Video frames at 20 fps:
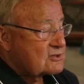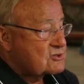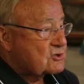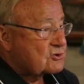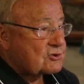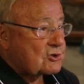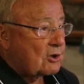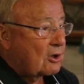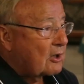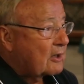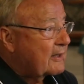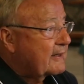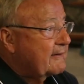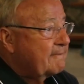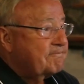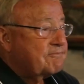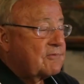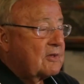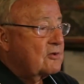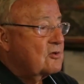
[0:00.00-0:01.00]
"Charlie,
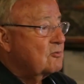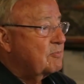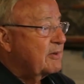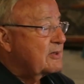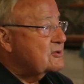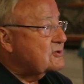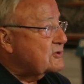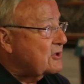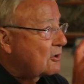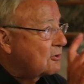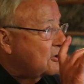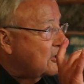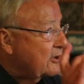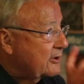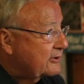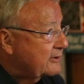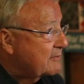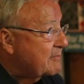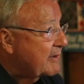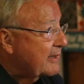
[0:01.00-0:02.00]
you've been so good
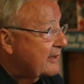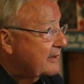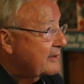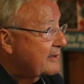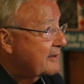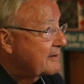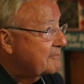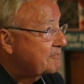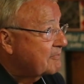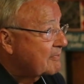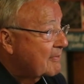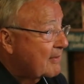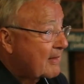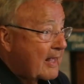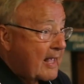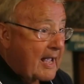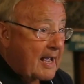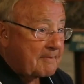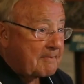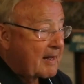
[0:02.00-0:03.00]
to me,
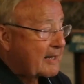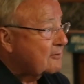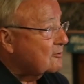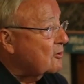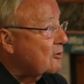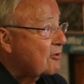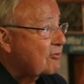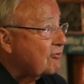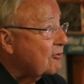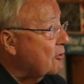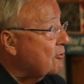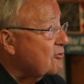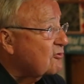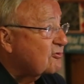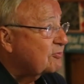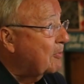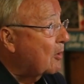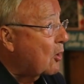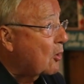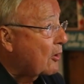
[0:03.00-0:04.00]
I'm not going to throw this
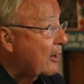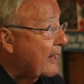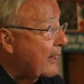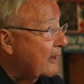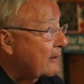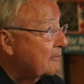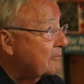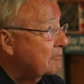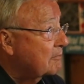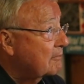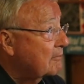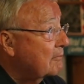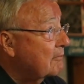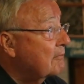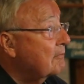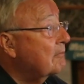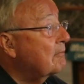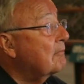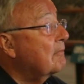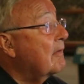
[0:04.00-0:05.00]
ball out.
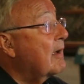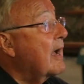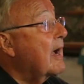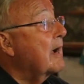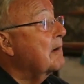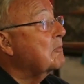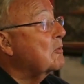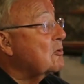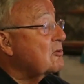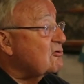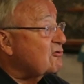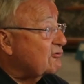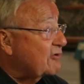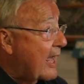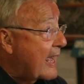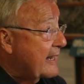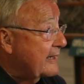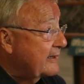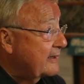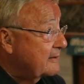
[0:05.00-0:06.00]
I'm going to
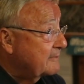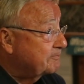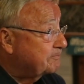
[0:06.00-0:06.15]
sign it